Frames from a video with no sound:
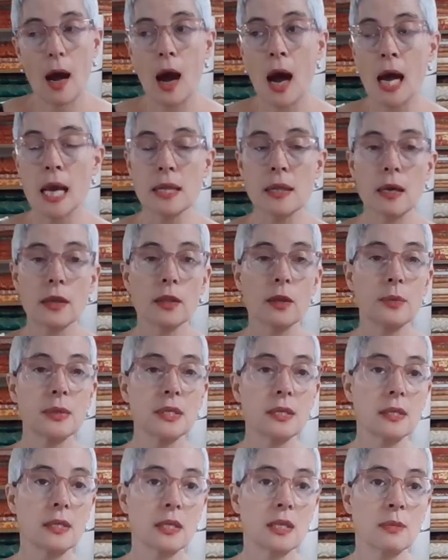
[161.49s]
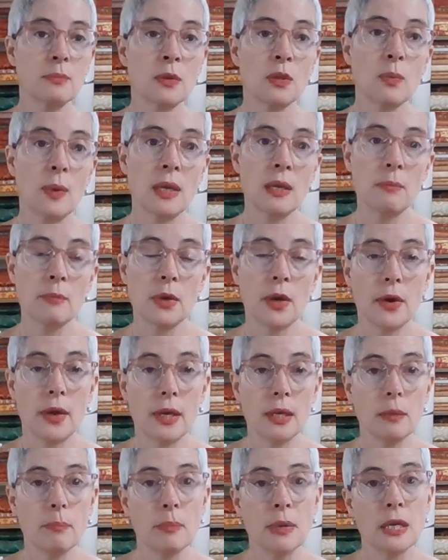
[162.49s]
I thought there was a 6-month waiting
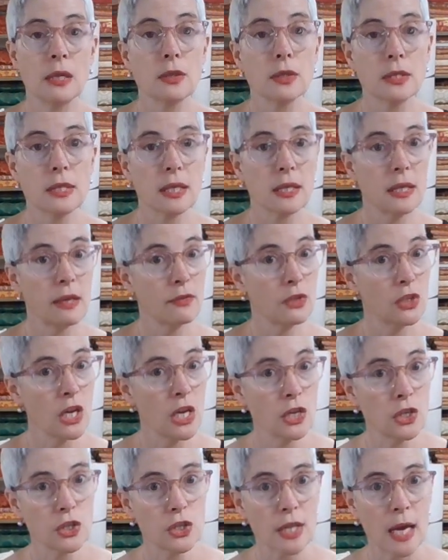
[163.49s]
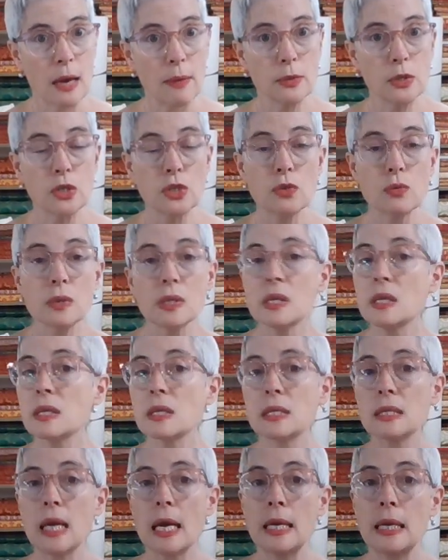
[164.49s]
period, but it looks like they've changed that, which is really
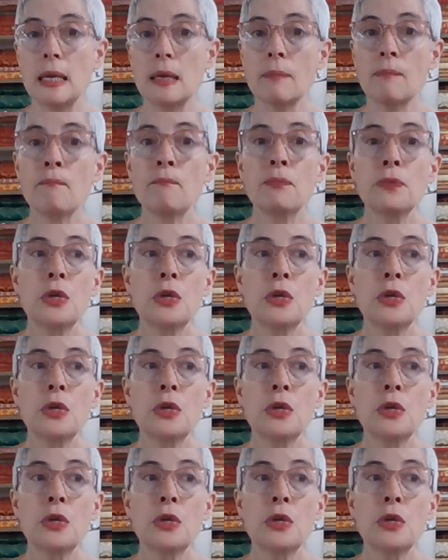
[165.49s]
exciting.